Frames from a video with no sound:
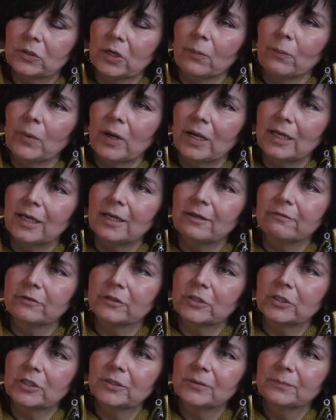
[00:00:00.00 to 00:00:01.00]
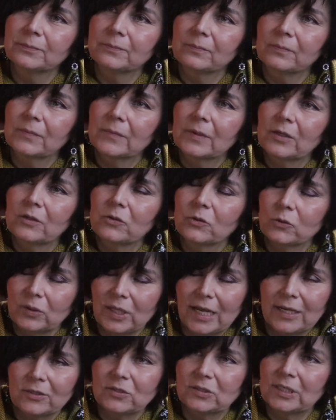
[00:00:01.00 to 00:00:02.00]
on my liver,
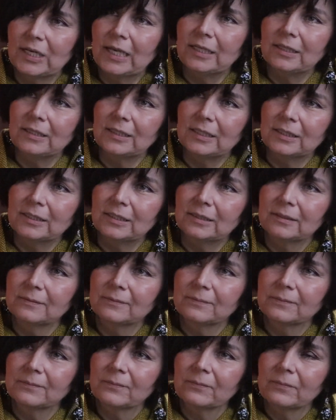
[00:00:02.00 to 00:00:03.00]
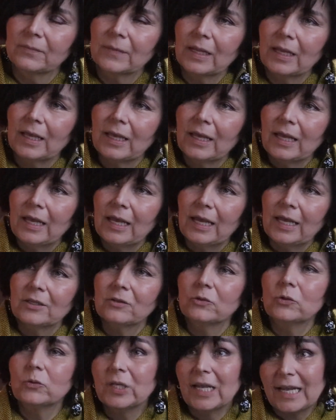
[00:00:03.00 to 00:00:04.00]
2018.
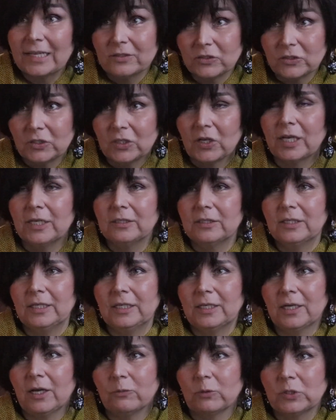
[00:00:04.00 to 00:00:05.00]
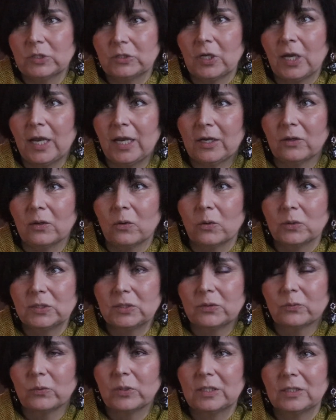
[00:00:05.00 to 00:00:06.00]
And 2019, I was
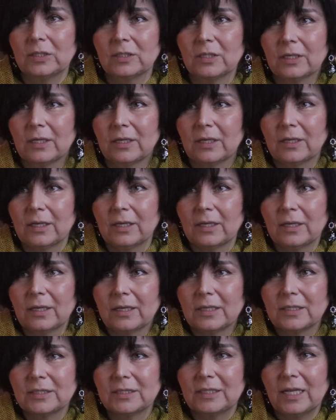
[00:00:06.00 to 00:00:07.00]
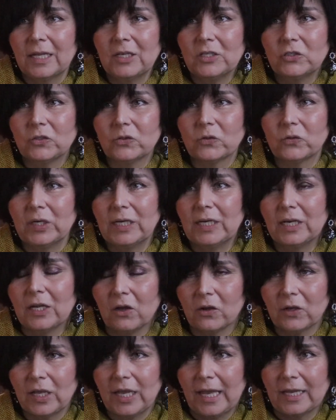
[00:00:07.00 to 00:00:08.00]
diagnosed with stage 3
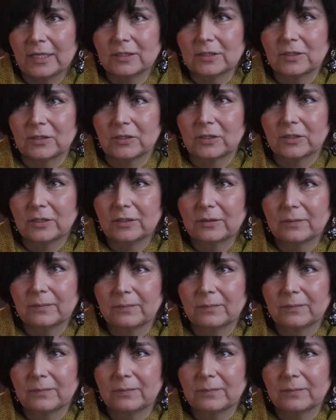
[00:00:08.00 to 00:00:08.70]
lung cancer.